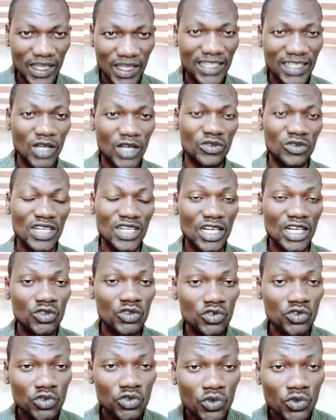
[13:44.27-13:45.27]
Now, there are
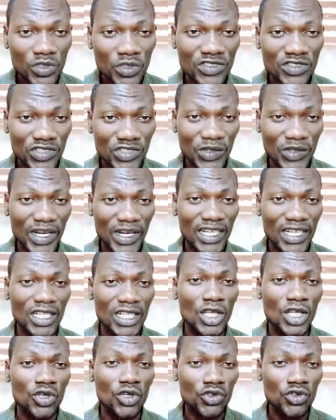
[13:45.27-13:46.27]
two criteria
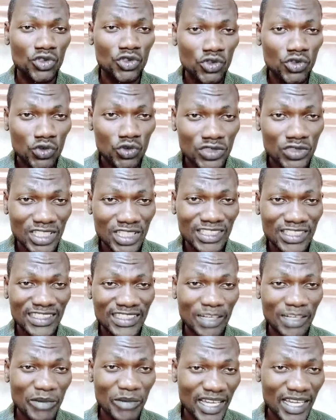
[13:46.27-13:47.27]
used in
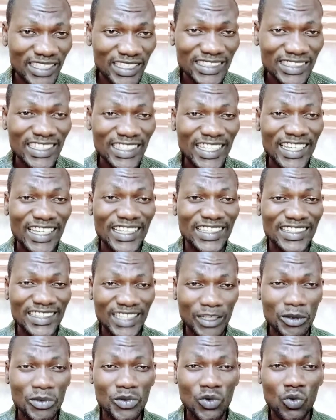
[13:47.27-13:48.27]
determining
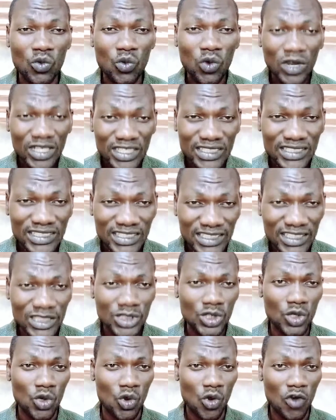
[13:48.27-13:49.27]
the quality
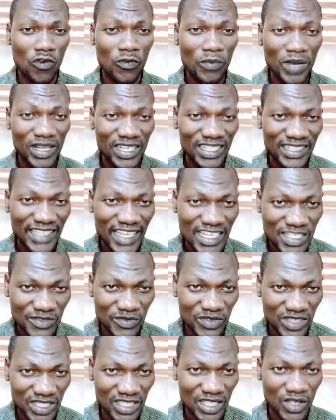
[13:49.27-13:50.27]
of pelletized
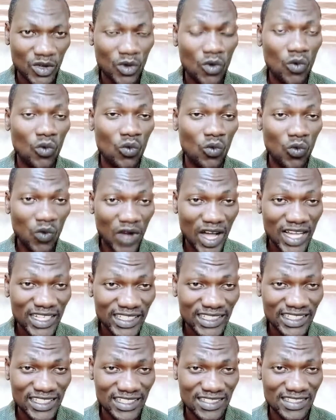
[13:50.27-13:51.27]
feed. One
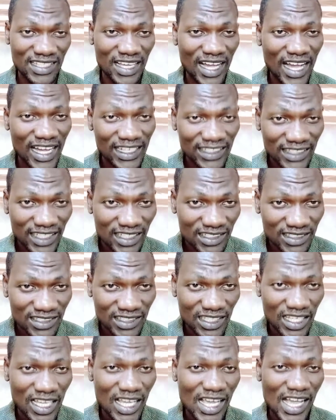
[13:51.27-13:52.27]
is the hardness,
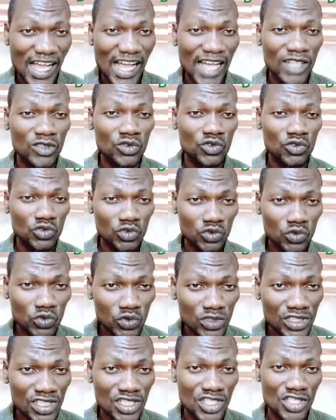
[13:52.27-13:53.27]
and two
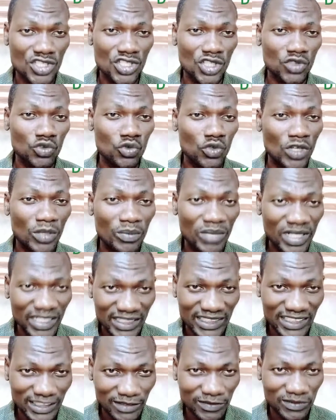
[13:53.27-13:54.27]
is the
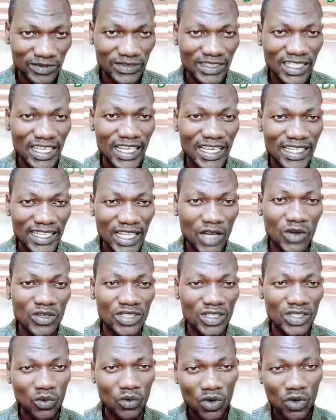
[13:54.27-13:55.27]
durability. Now,
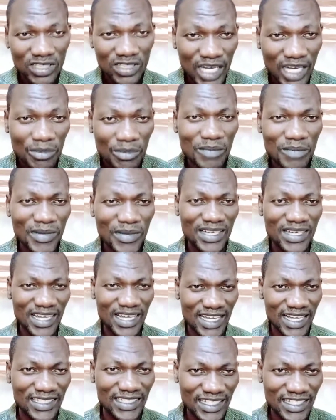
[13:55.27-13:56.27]
what did I mean by the
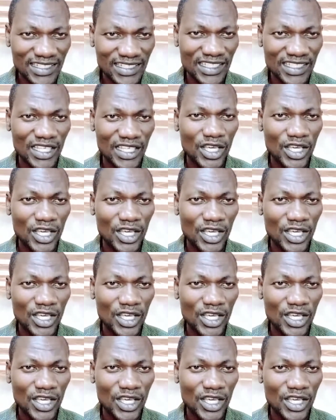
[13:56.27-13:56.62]
hardness?